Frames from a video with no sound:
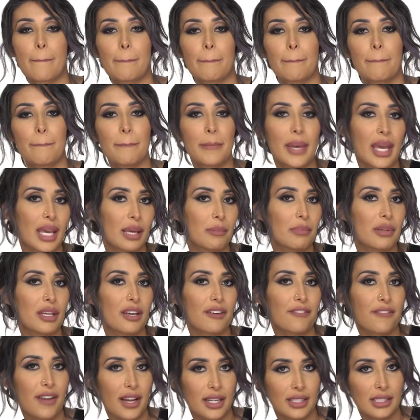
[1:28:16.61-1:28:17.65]
may be
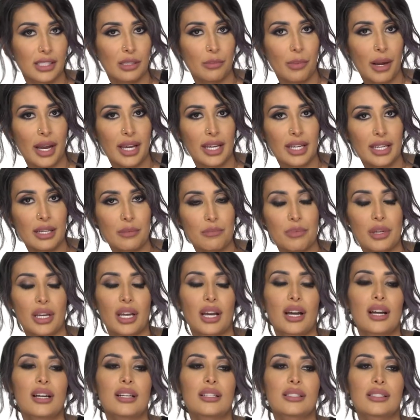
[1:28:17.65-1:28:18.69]
affected by it,
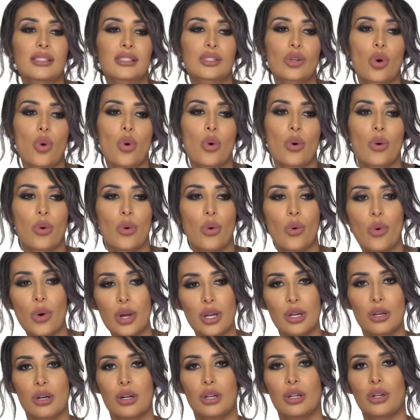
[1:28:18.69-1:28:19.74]
because
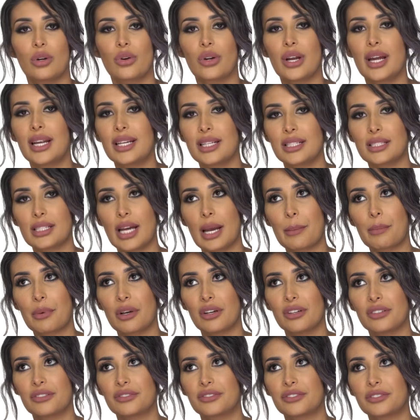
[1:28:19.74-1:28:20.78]
oil or any type
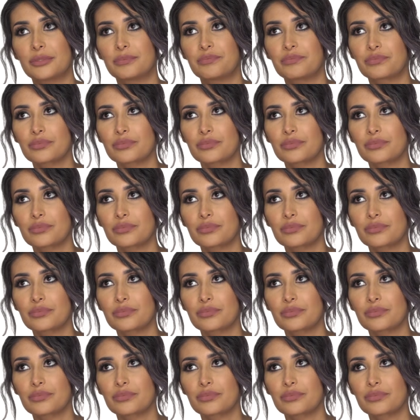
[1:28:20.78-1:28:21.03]
of